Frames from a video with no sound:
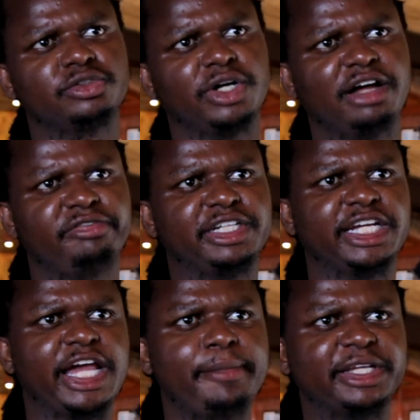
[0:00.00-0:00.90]

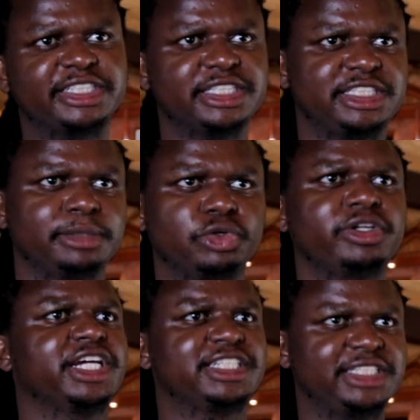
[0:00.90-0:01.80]
dynamic system,
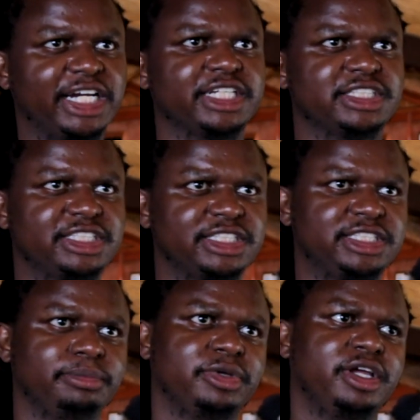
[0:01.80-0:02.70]
not a stagnant
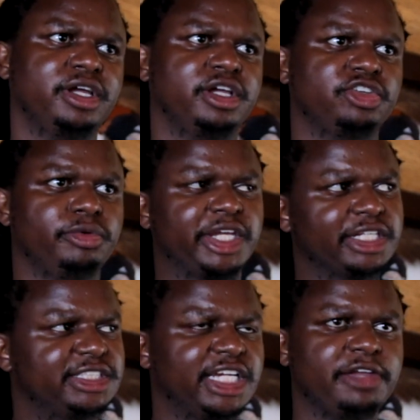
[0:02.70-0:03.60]
system. So we
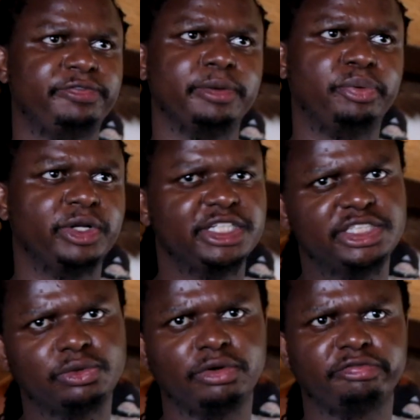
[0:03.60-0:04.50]
can say if the
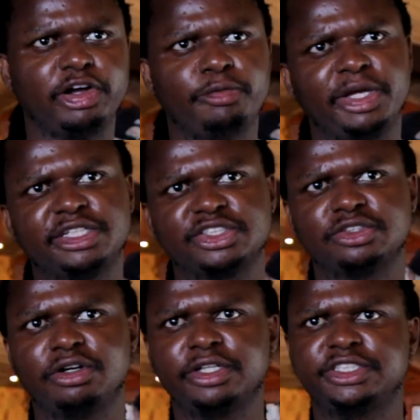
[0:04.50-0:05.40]
political environment is
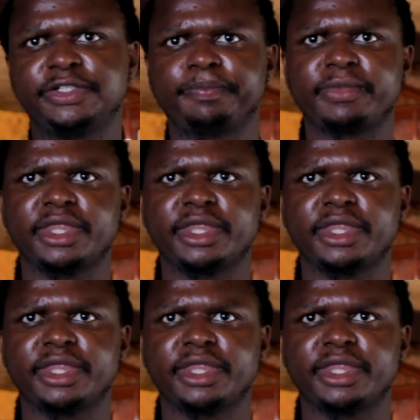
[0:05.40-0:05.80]
not